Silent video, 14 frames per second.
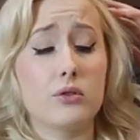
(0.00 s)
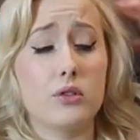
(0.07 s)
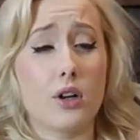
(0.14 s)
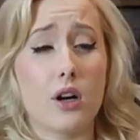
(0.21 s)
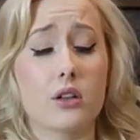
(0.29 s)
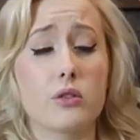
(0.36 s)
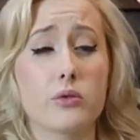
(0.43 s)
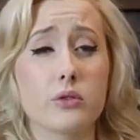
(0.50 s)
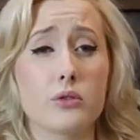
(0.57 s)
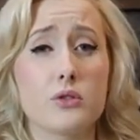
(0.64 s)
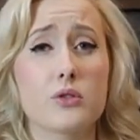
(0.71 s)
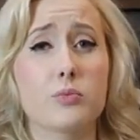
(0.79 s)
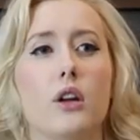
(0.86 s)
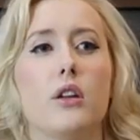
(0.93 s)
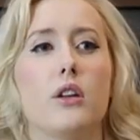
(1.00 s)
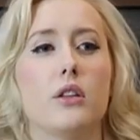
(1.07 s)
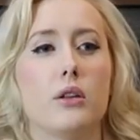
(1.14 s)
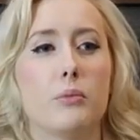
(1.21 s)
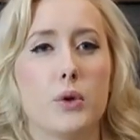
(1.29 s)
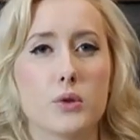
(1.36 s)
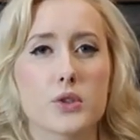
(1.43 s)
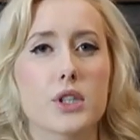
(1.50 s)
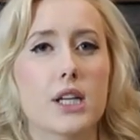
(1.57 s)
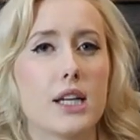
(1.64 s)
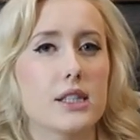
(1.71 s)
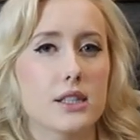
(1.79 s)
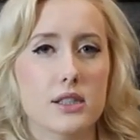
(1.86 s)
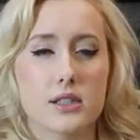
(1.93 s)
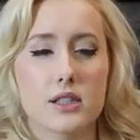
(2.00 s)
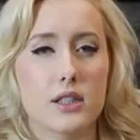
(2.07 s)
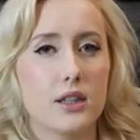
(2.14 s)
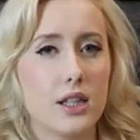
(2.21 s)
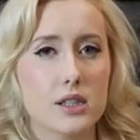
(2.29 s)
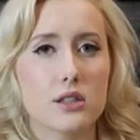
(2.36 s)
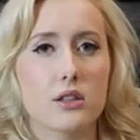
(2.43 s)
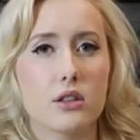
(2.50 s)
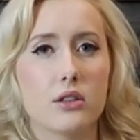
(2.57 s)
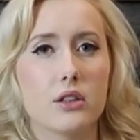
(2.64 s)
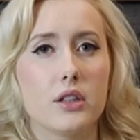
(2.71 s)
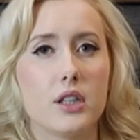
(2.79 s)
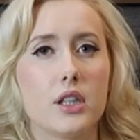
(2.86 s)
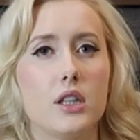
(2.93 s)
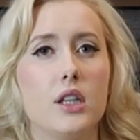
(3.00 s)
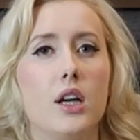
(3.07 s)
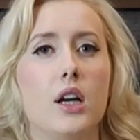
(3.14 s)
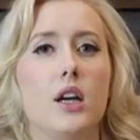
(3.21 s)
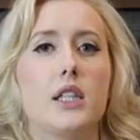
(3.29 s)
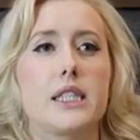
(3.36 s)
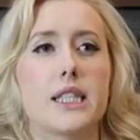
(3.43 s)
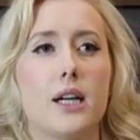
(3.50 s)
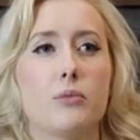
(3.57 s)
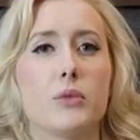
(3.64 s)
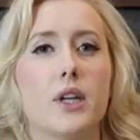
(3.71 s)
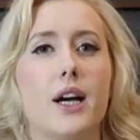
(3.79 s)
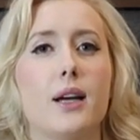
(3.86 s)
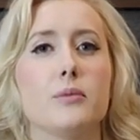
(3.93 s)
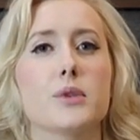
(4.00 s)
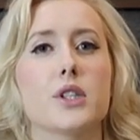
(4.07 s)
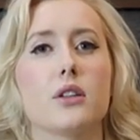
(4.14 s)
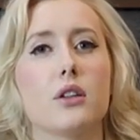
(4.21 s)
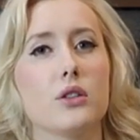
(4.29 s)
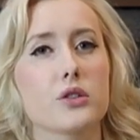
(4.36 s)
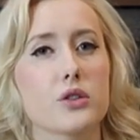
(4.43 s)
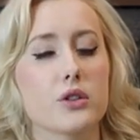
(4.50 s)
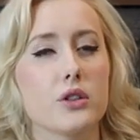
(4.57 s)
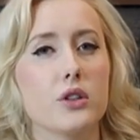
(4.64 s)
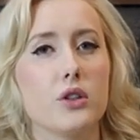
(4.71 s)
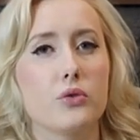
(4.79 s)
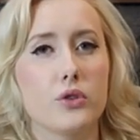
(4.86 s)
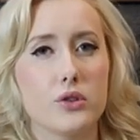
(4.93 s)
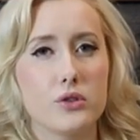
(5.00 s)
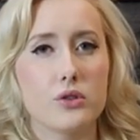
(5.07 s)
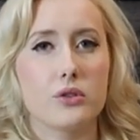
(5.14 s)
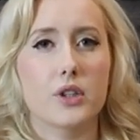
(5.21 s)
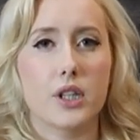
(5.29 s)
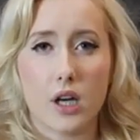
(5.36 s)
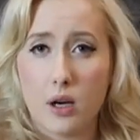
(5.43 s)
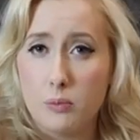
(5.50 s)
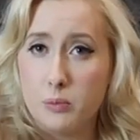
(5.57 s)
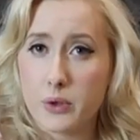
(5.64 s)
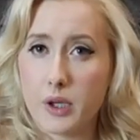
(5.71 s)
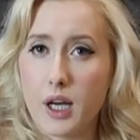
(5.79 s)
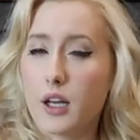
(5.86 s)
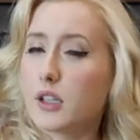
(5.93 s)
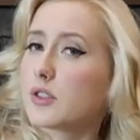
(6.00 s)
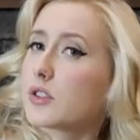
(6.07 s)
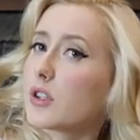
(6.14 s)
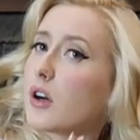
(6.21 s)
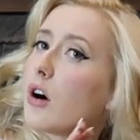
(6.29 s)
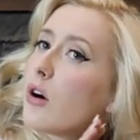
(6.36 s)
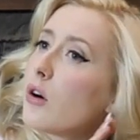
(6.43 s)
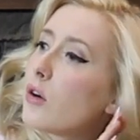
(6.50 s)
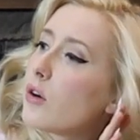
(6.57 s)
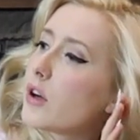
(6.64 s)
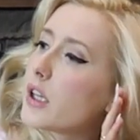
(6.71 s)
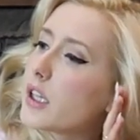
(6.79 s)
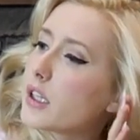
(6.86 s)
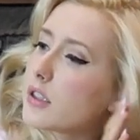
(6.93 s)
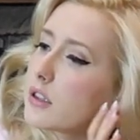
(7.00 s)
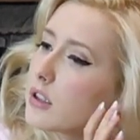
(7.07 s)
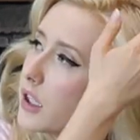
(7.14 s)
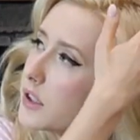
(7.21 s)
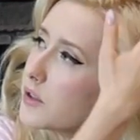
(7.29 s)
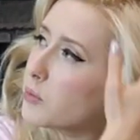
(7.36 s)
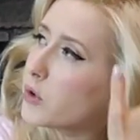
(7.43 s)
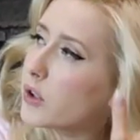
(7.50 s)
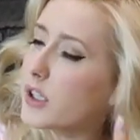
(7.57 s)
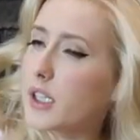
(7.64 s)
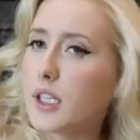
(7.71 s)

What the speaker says: dark roots. In the most cases it doesn't look good. Sometimes it looks good if you do an ombre so it is more